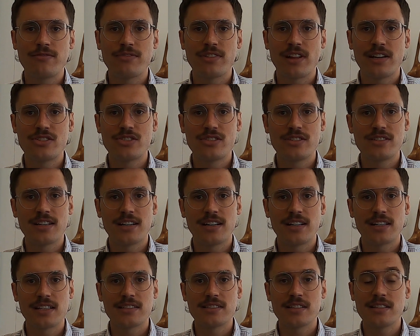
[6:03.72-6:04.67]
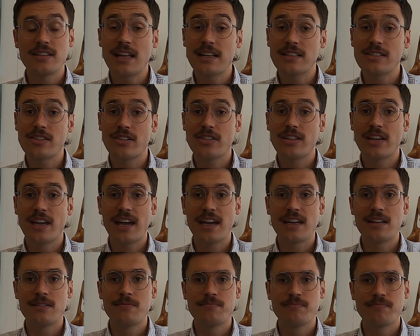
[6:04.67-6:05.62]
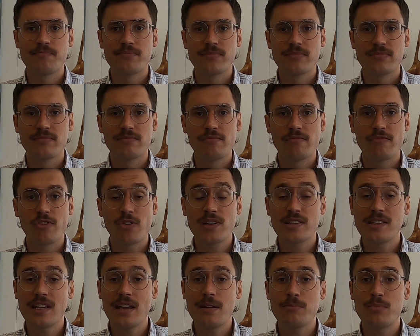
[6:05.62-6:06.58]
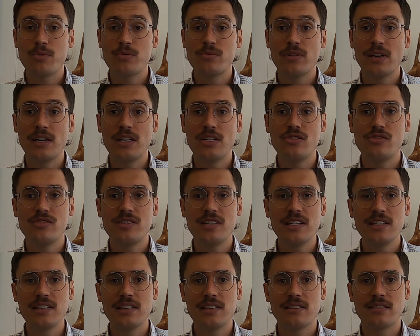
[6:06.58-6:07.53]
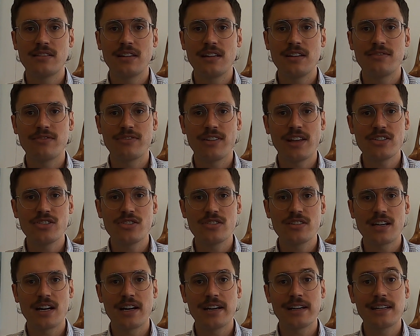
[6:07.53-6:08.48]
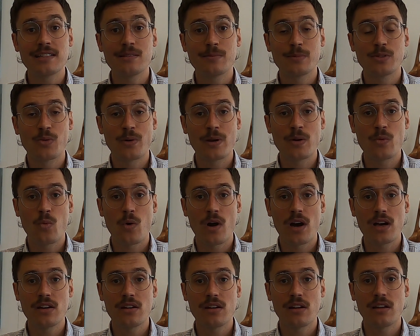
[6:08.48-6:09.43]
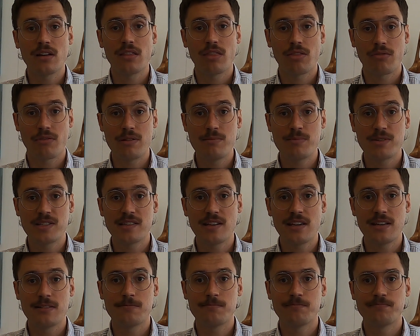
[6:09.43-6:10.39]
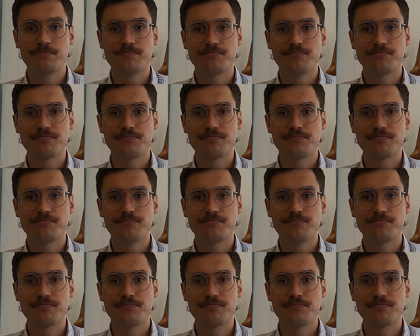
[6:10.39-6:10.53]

inflation targets, and that's okay. For example, in New Zealand, the inflation target is between 1 and 3%.